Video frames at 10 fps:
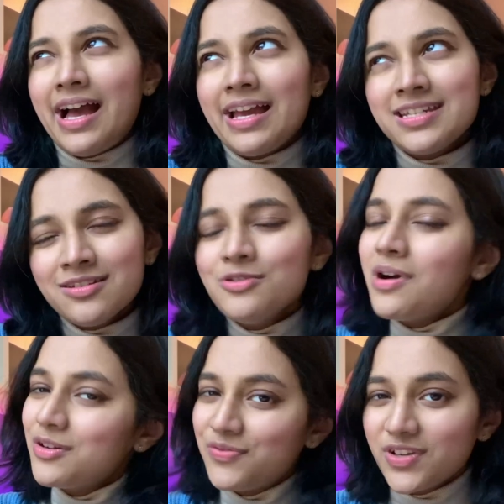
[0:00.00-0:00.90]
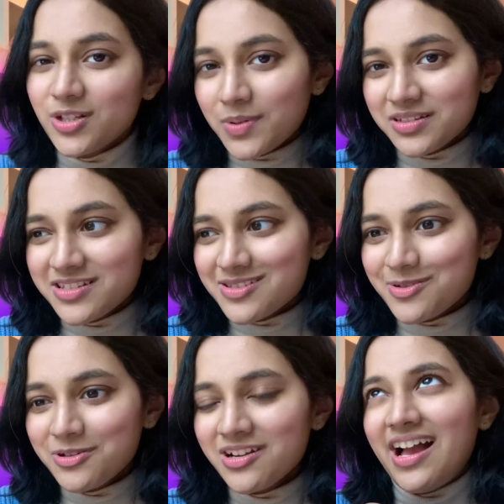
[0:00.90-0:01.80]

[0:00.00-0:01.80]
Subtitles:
I didn't know how to feel about this score.